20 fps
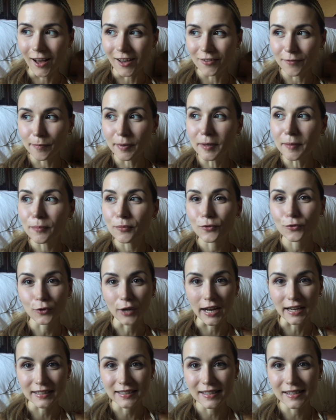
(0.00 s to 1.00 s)
I've been
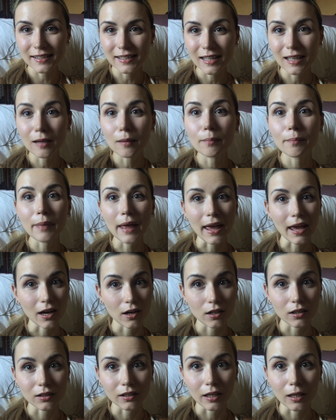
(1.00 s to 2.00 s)
practicing
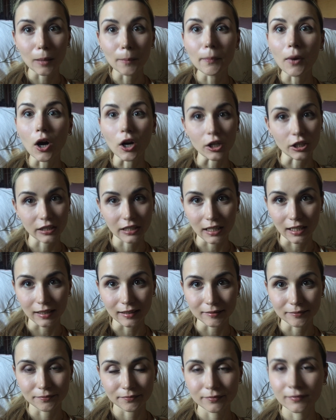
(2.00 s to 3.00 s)
parallel parking.
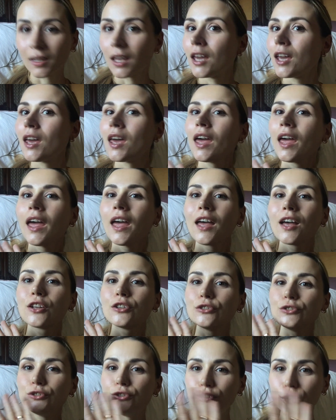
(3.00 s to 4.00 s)

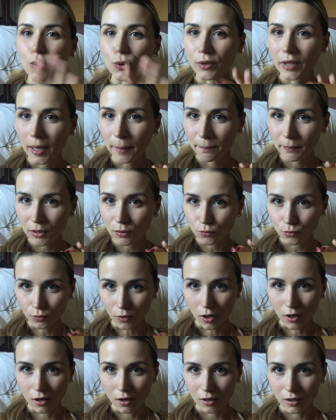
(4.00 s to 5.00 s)
Don't get me
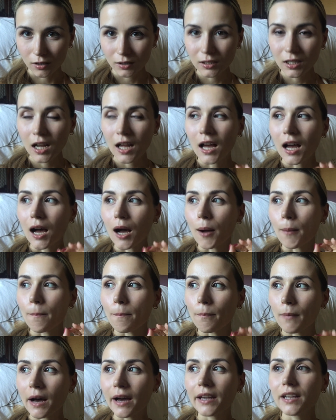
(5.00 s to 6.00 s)
wrong,
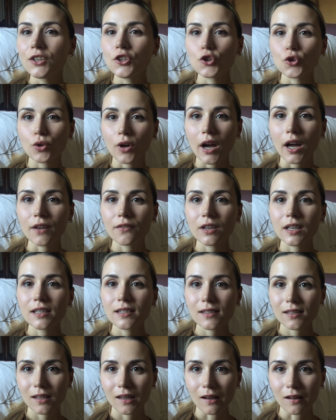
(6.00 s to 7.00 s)
my driving
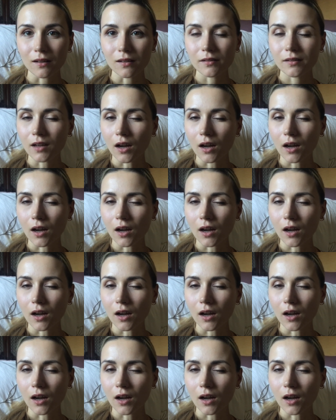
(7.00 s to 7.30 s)
skills